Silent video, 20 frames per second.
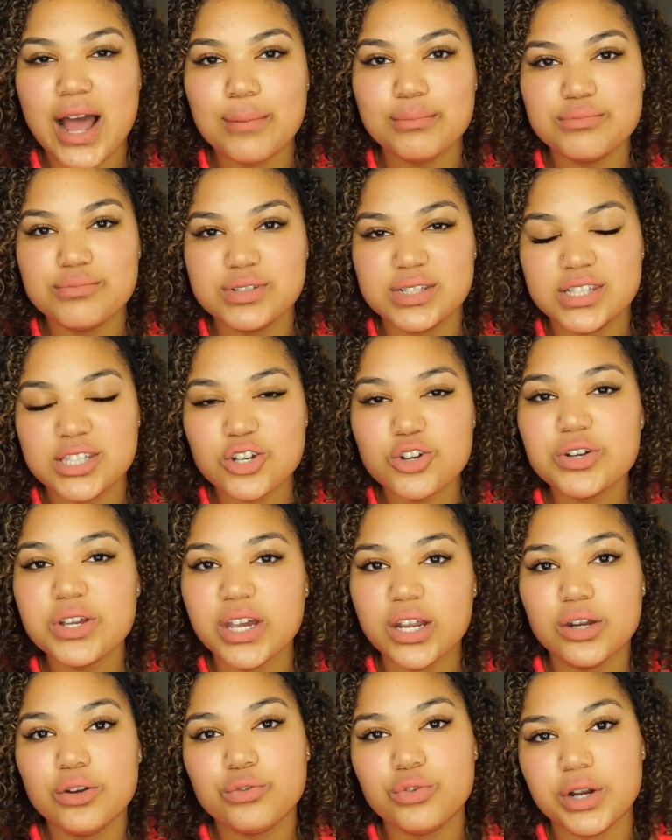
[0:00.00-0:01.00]
I'm still
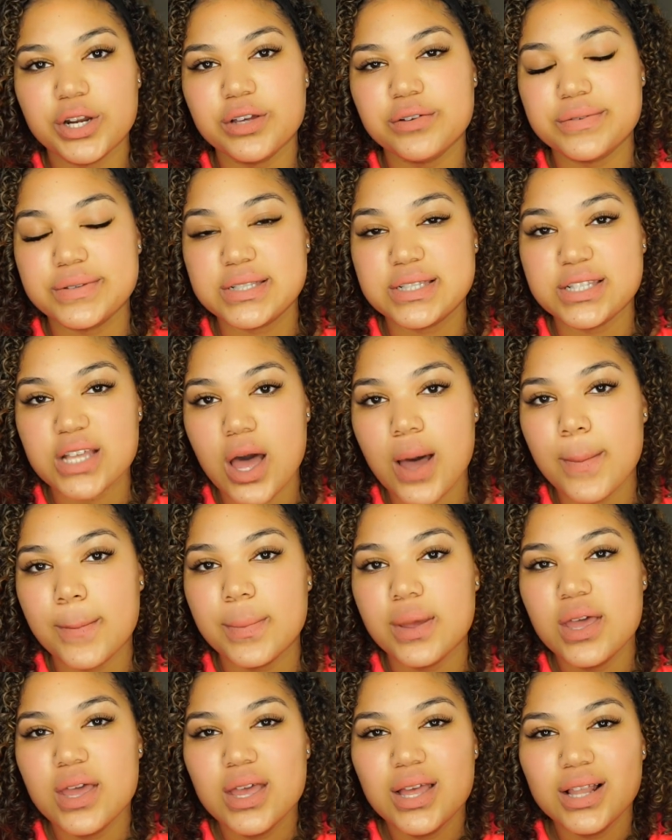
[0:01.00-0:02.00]
getting rid of
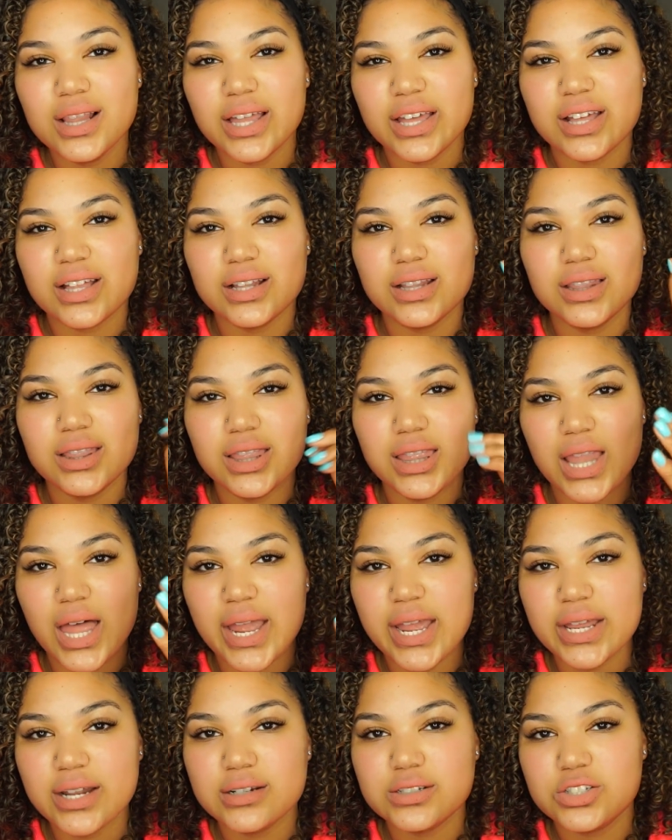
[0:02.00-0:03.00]
some like
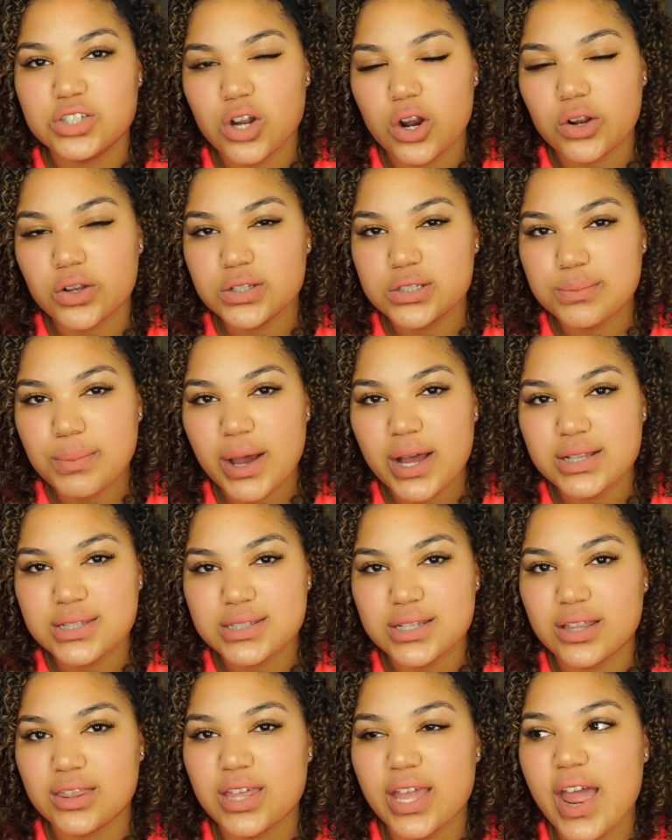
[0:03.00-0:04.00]
light dark
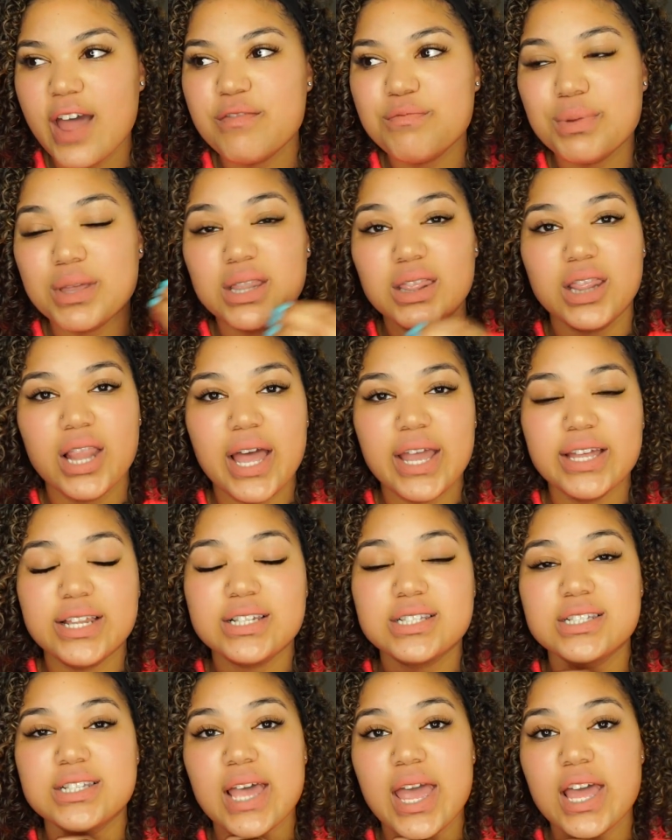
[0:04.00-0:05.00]
spots. Like, they have been
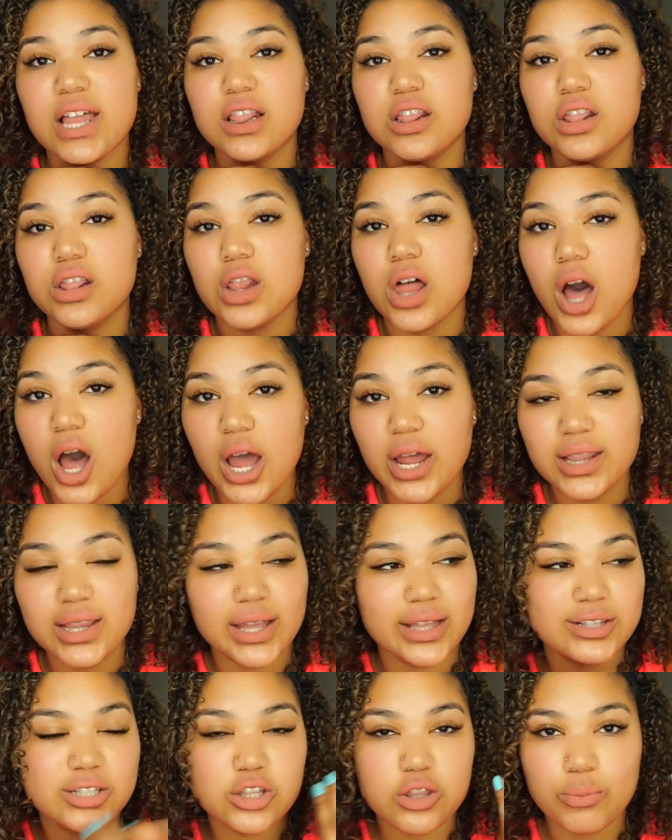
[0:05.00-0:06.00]
lightened a lot,
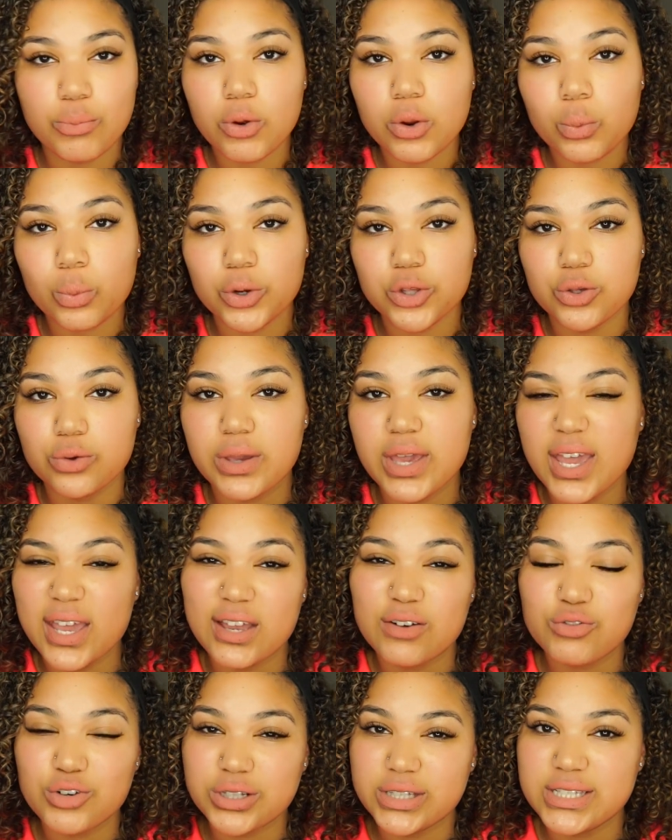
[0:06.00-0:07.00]
like to the point where you
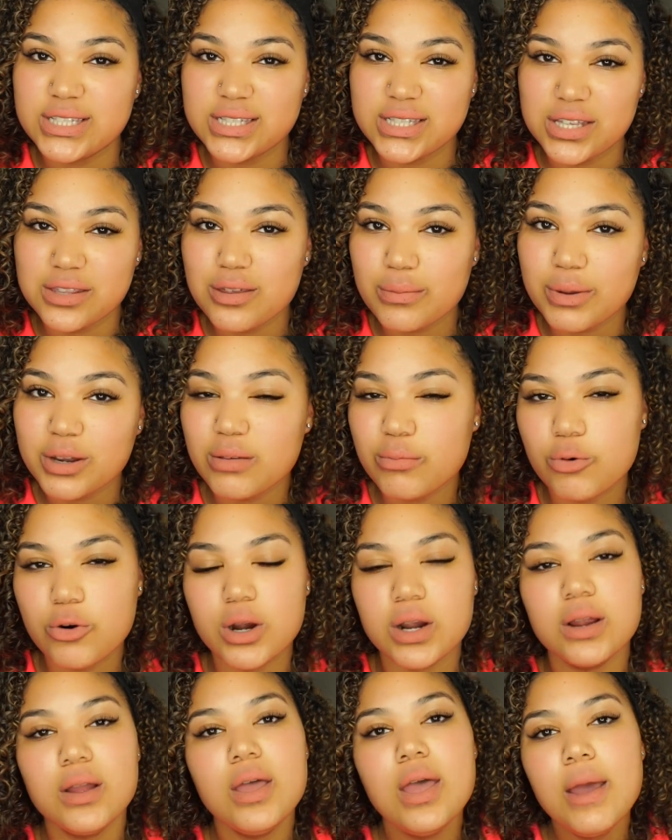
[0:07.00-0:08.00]
can't really see them
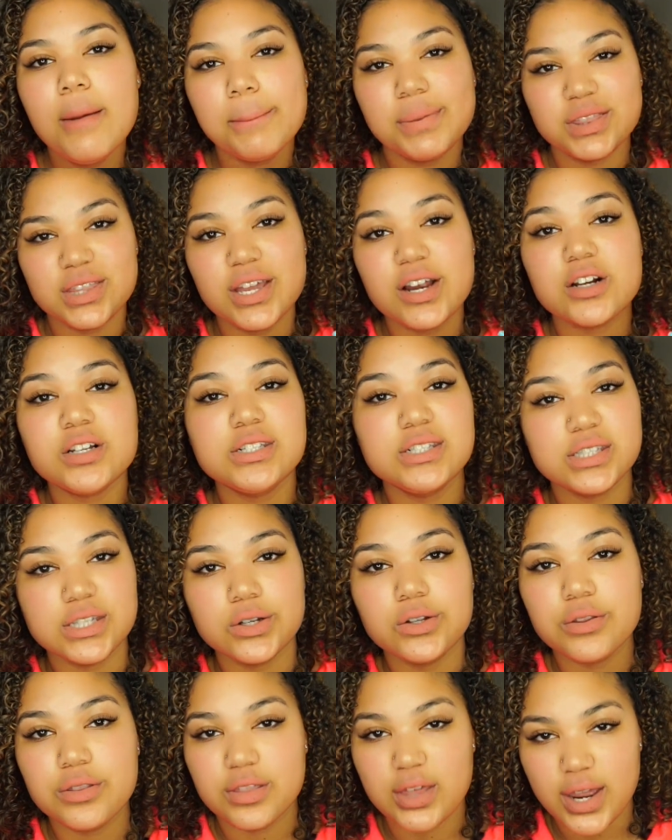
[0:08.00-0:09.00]
anymore, but they are
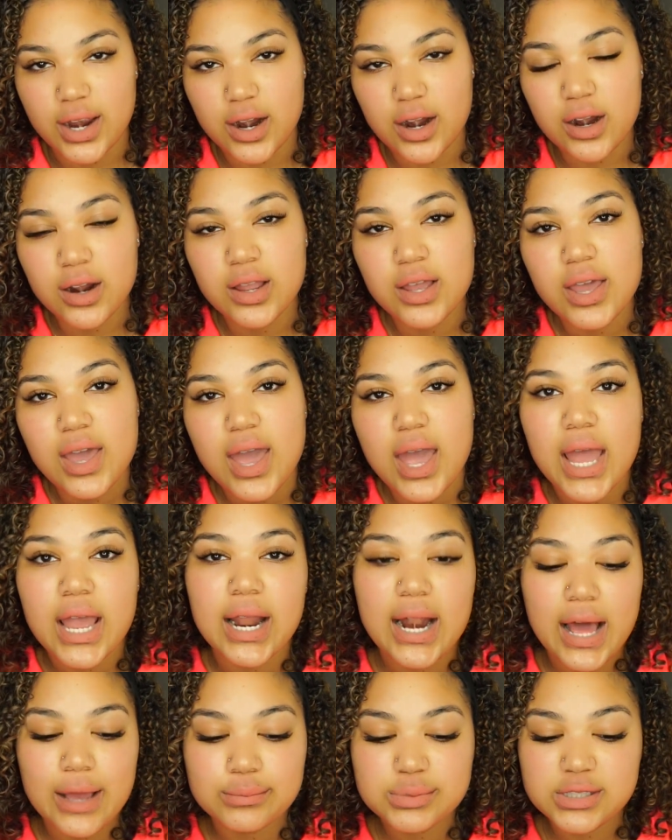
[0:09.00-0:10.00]
still there,
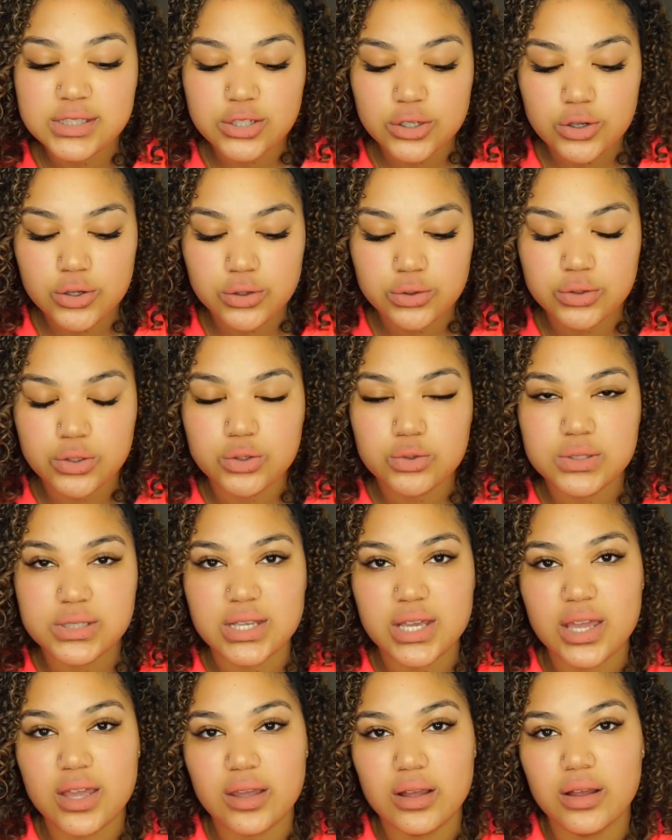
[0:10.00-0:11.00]
and I'm still
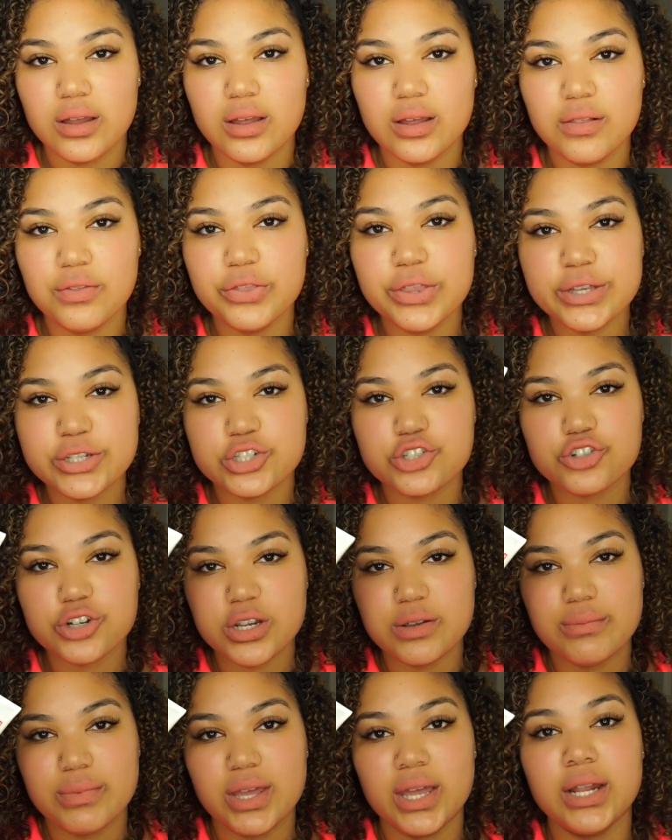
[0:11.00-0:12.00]
using this
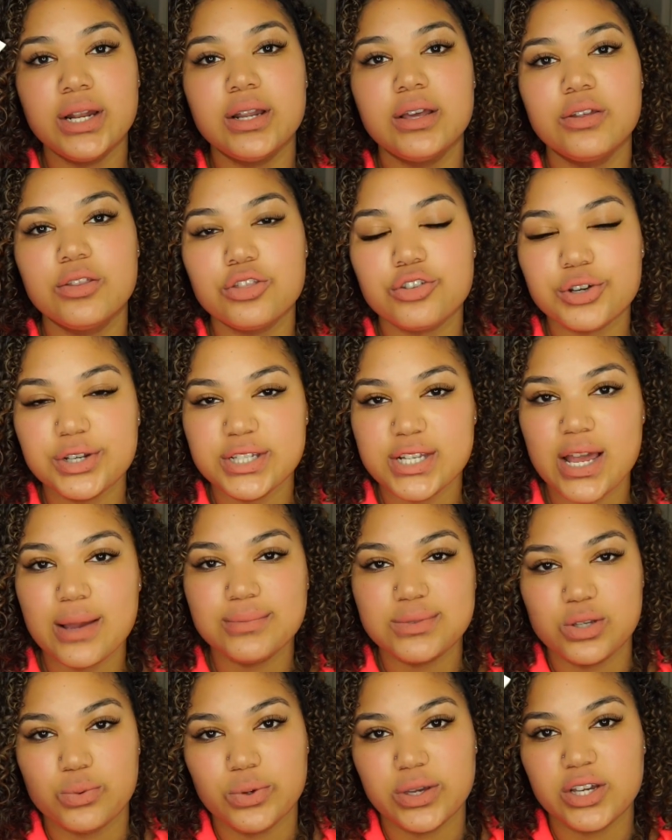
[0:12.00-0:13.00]
treatment 3
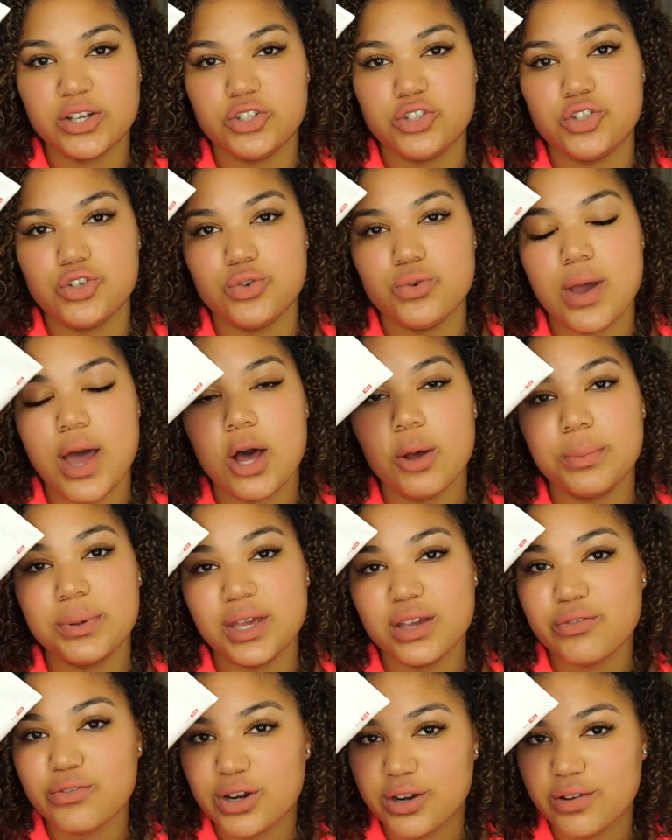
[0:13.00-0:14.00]
times a week to
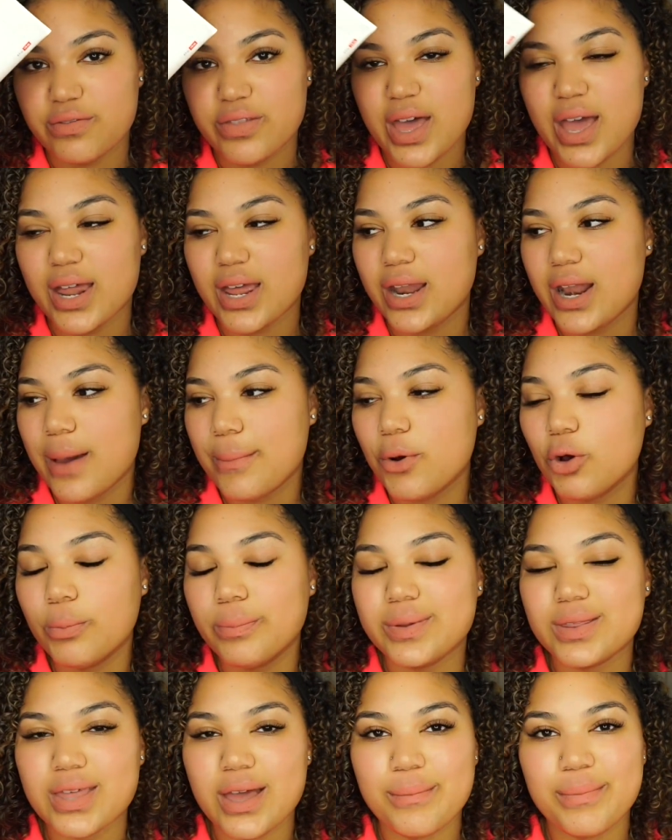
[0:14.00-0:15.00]
help get rid of that, and I'm
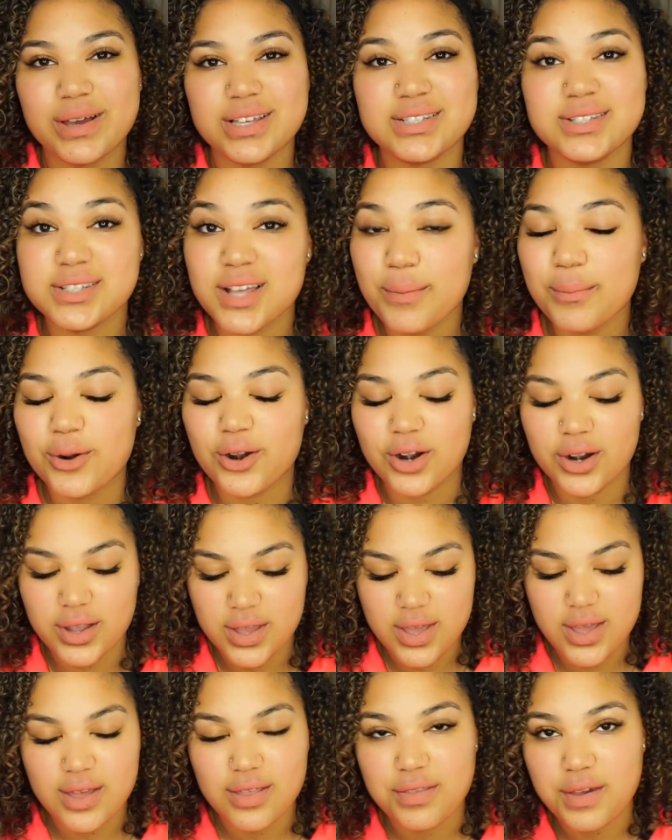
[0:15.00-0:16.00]
hoping that by summer
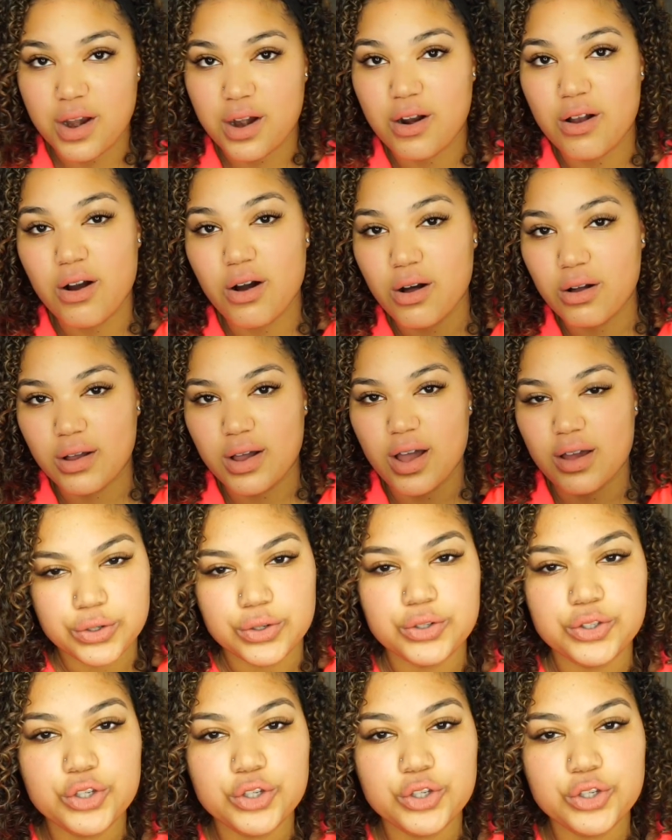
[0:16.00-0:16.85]
they are all gone.